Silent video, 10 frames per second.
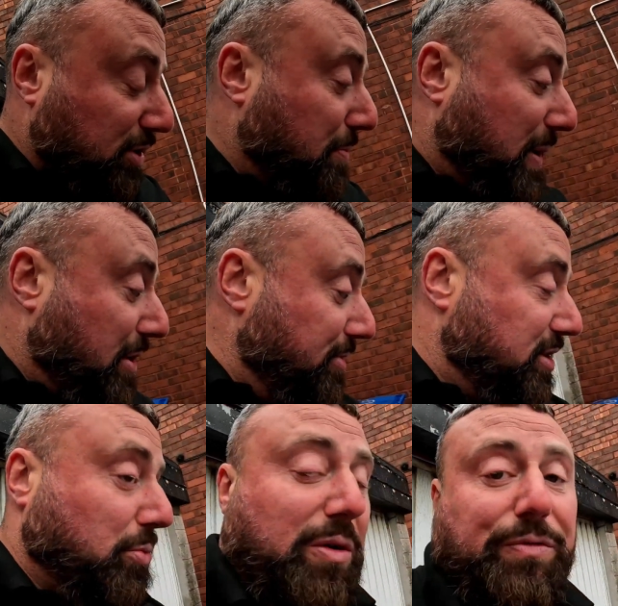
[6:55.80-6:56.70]
plug your power
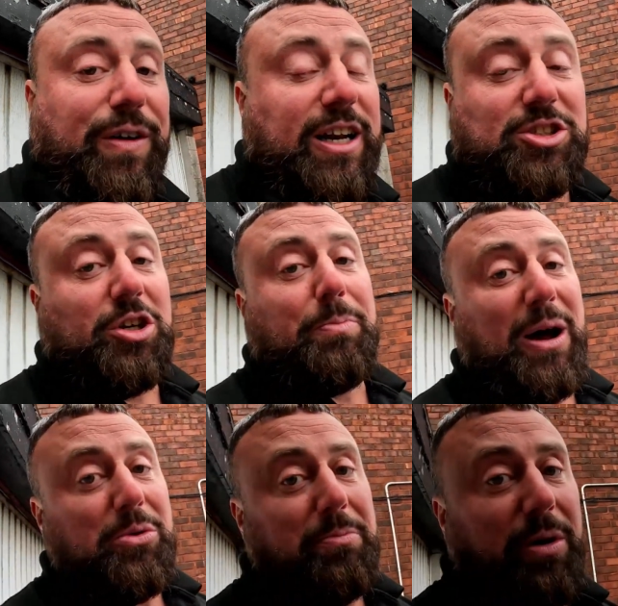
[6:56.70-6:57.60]
into one fan, it's going to
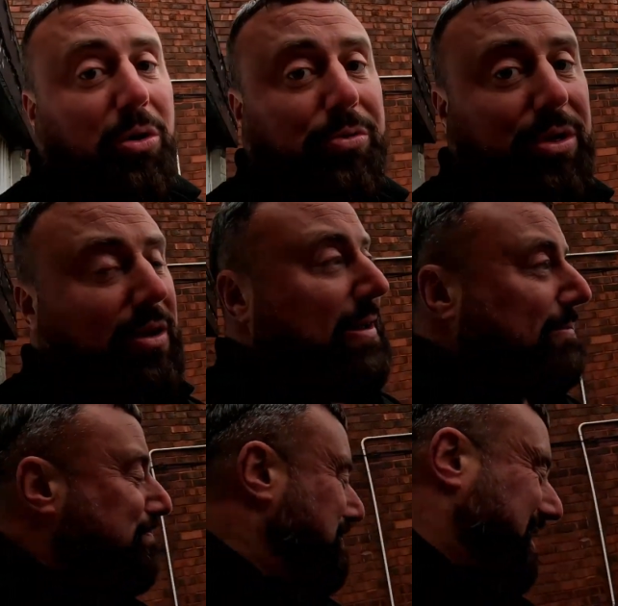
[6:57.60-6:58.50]
power them both.
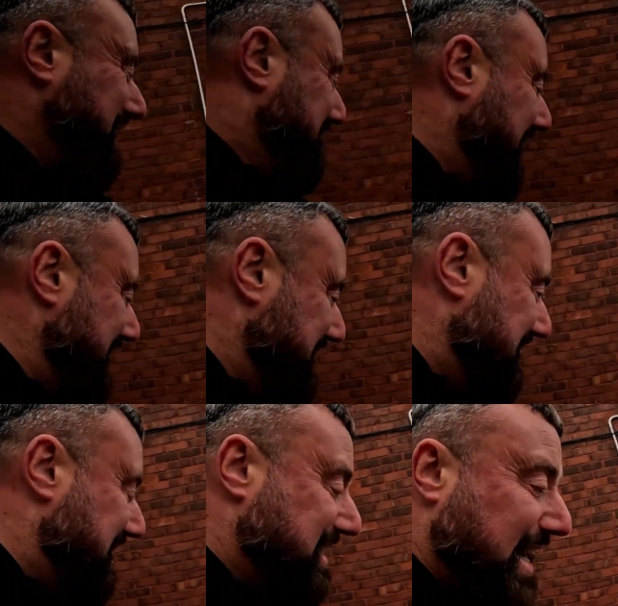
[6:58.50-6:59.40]
Makes it dead
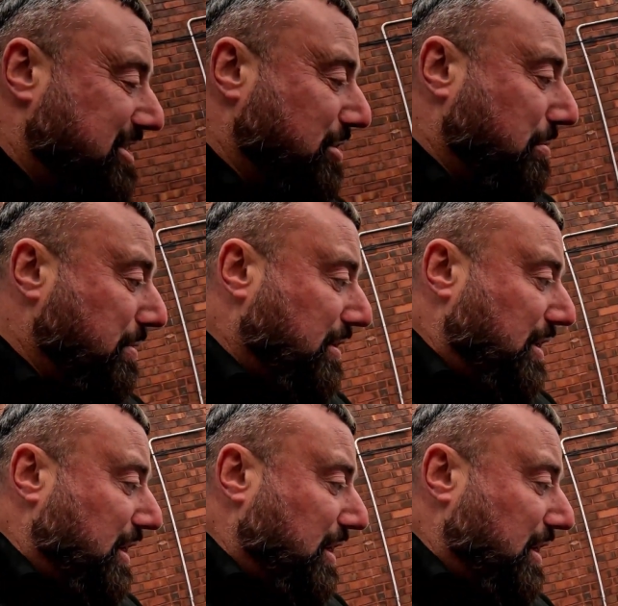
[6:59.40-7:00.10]
easy to set up.